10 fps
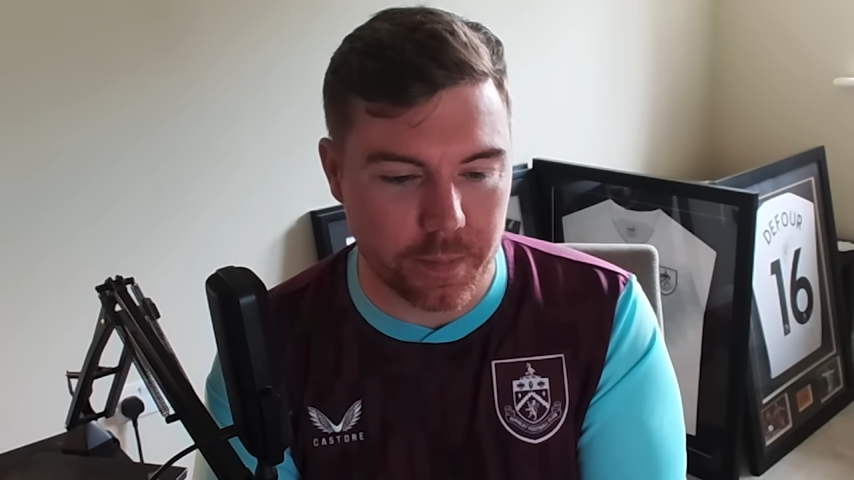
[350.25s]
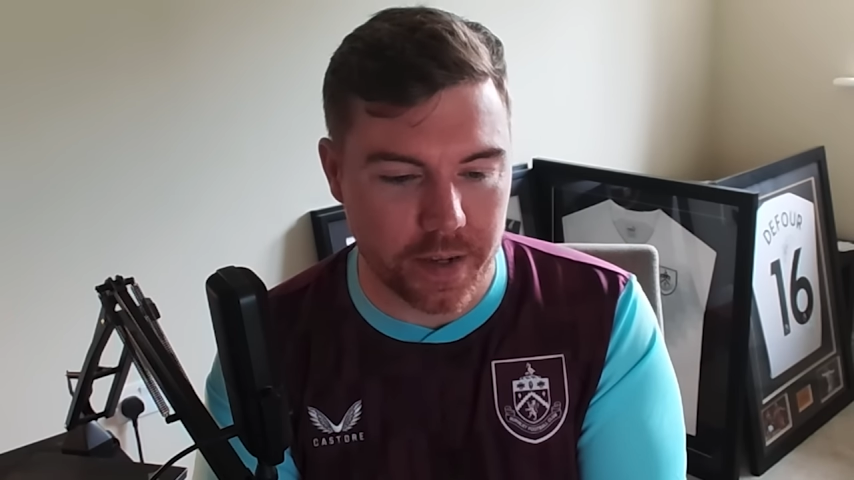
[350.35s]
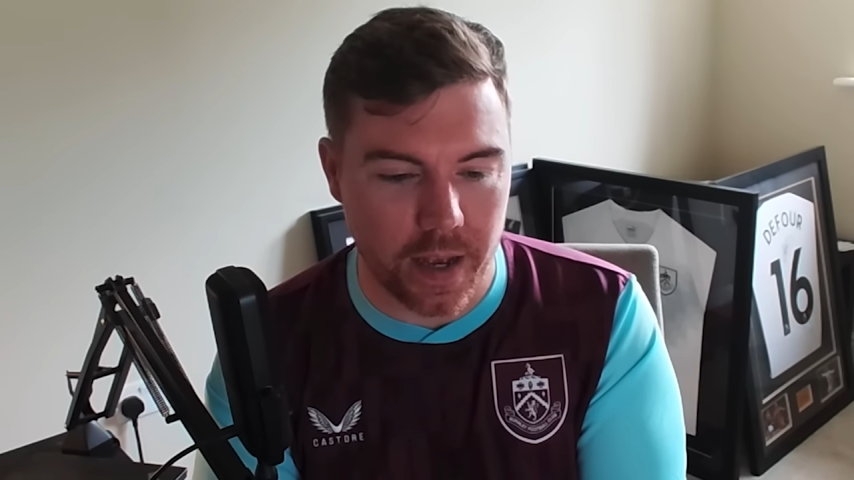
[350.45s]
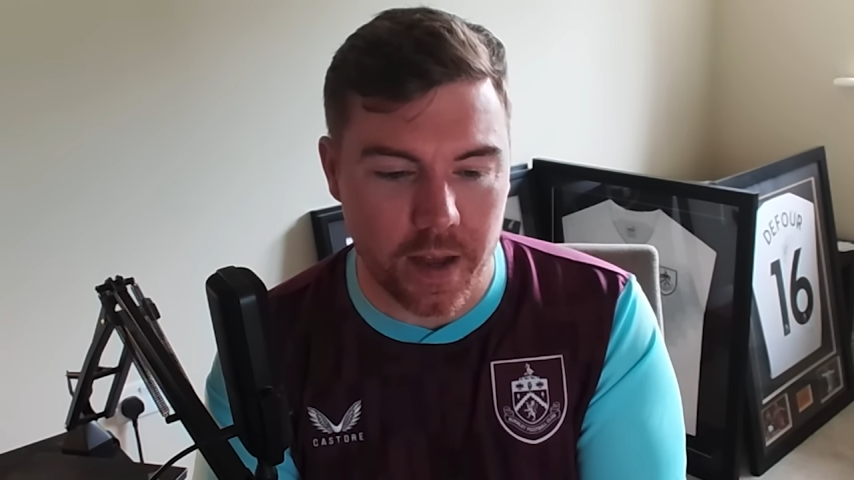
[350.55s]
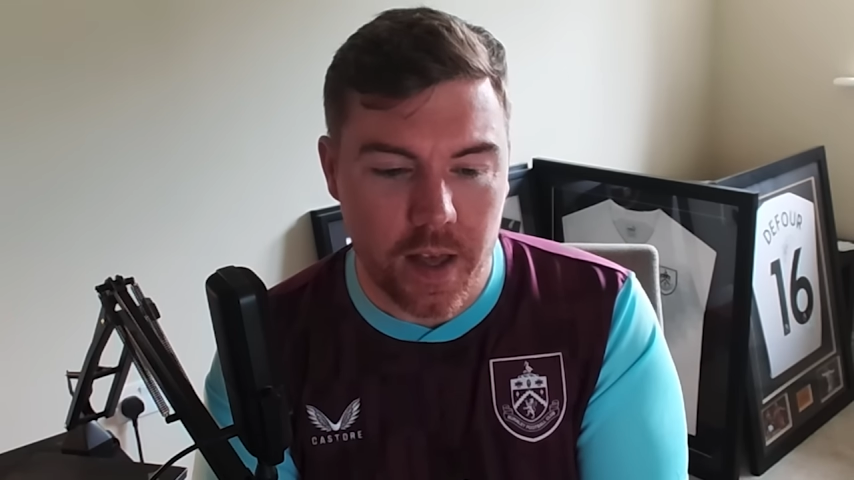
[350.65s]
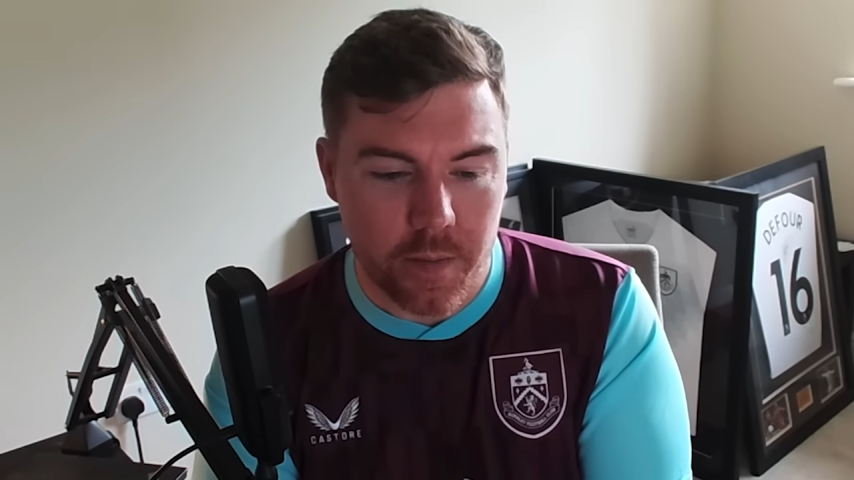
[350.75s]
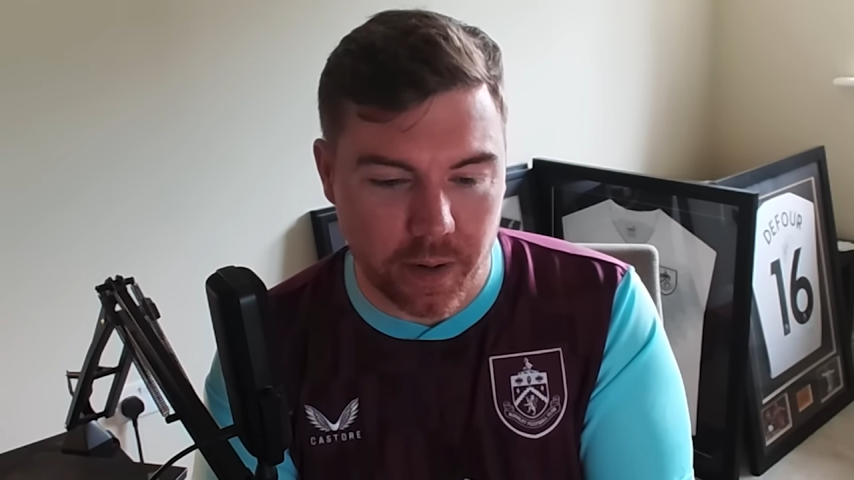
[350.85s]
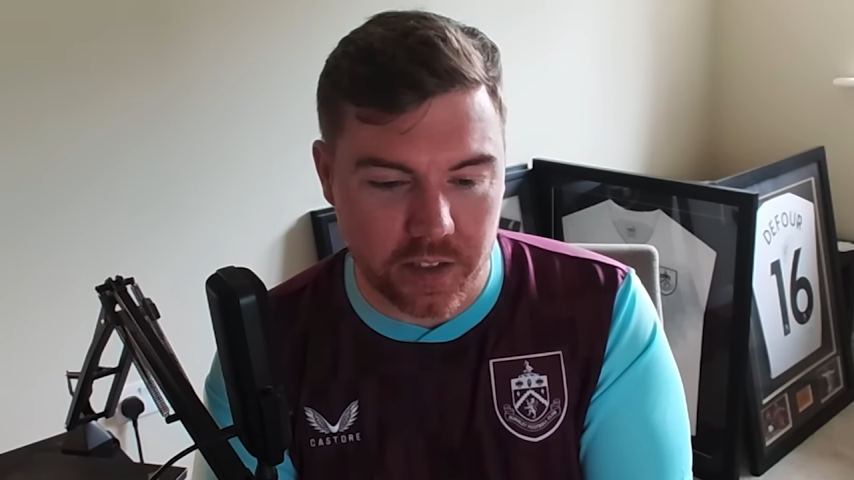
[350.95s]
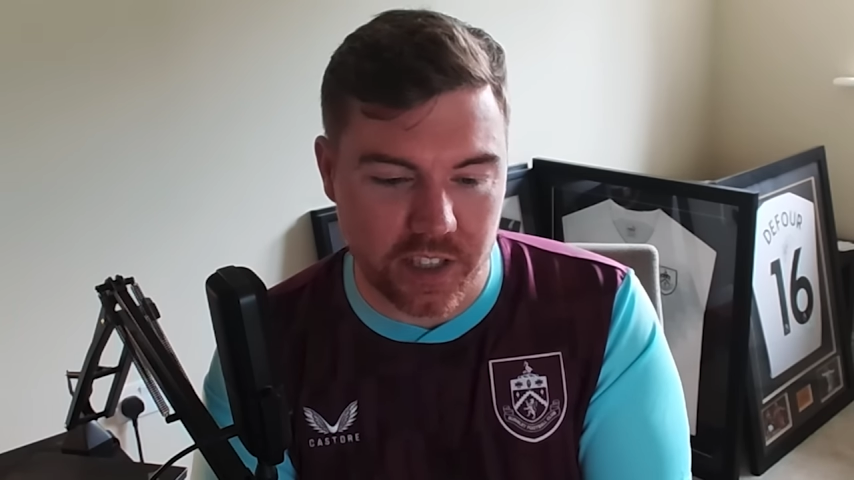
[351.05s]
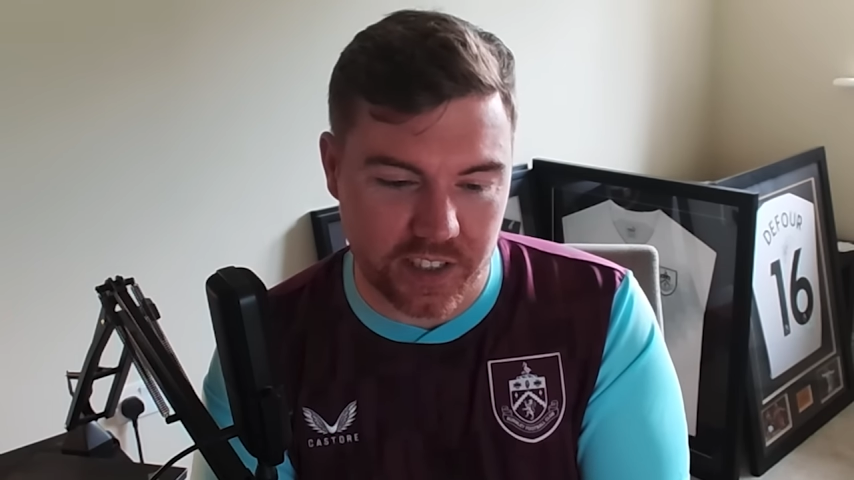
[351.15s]
But yeah,
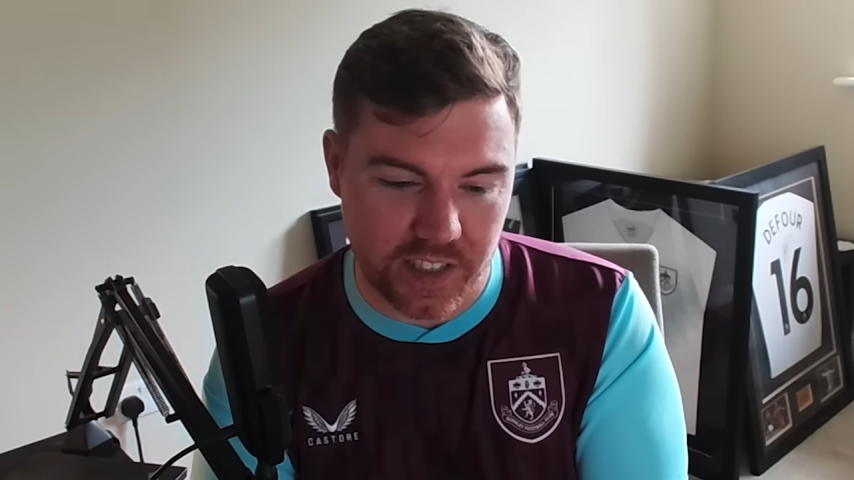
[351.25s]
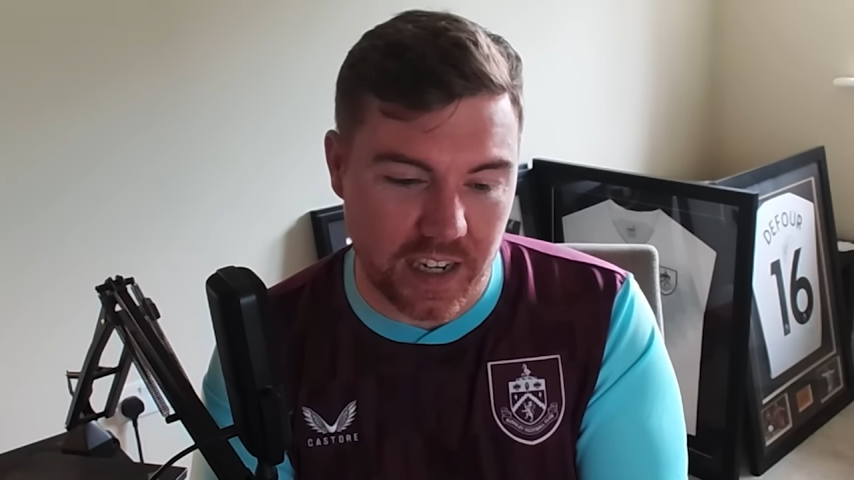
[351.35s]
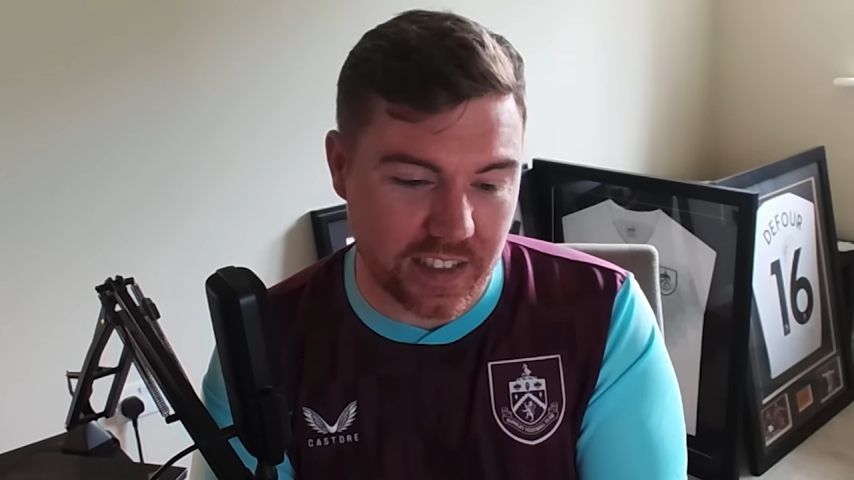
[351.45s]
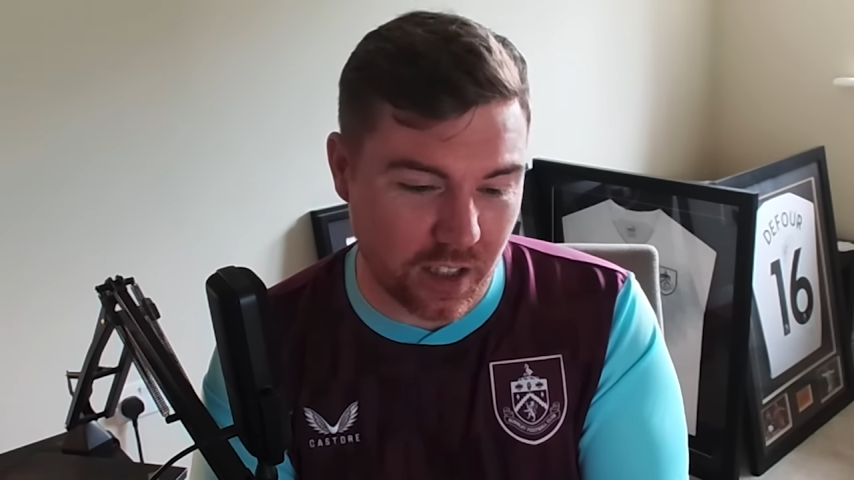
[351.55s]
Manchester United,